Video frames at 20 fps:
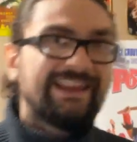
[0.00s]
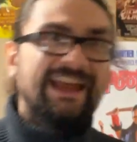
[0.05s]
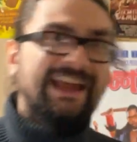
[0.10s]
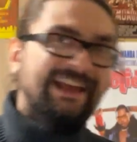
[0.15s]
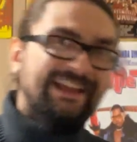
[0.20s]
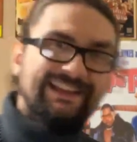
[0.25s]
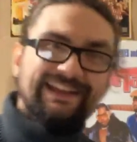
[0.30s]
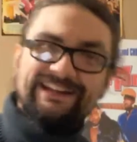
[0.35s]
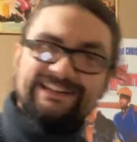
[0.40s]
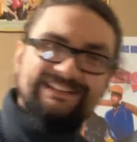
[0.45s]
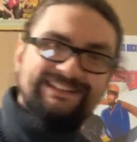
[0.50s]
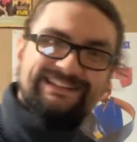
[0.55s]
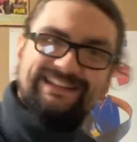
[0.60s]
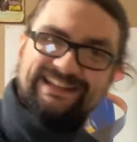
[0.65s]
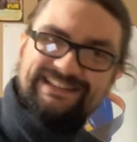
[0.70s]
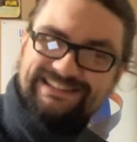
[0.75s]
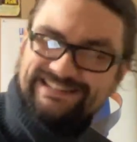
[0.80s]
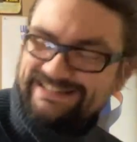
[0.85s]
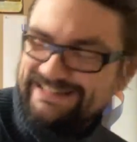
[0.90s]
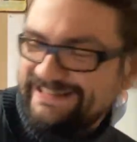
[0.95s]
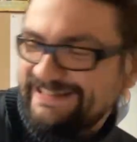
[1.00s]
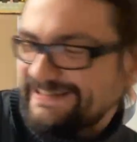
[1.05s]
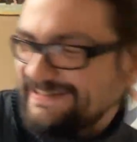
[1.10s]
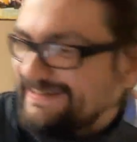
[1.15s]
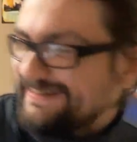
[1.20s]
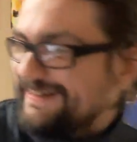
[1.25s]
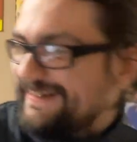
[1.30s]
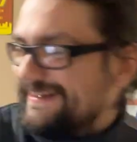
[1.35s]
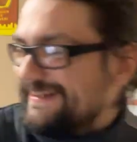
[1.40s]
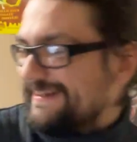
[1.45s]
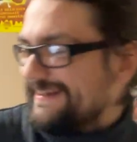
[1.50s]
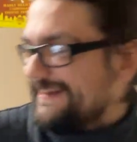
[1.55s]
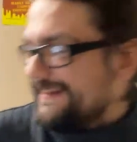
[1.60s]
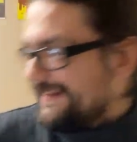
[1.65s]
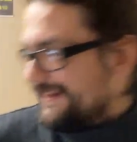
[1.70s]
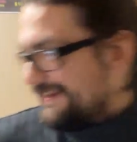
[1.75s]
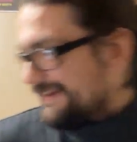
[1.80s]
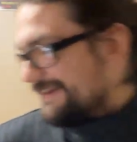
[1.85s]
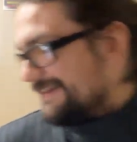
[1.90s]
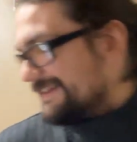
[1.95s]
that's it.
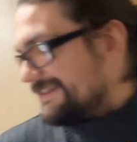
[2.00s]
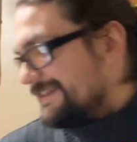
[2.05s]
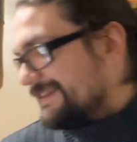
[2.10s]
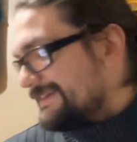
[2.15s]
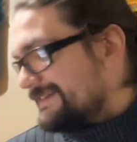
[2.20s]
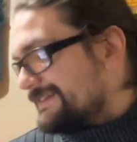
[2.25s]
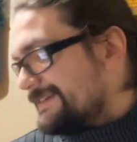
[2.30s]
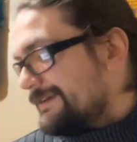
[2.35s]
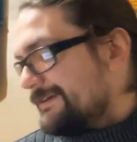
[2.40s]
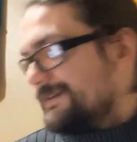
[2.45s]
There's no